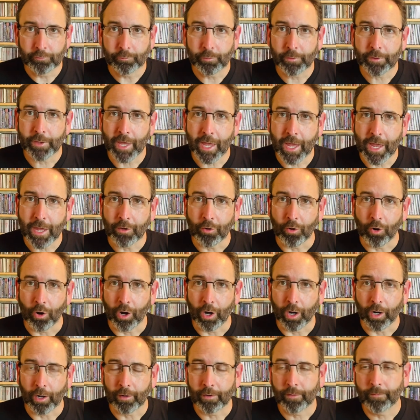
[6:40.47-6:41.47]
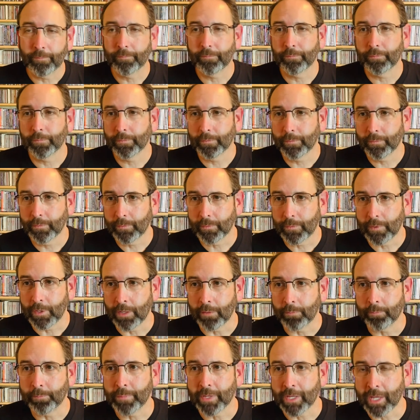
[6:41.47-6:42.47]
with Hagar,
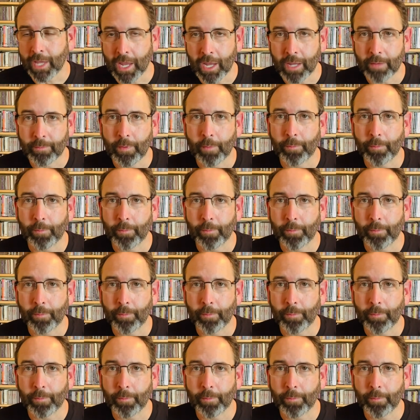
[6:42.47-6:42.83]
it became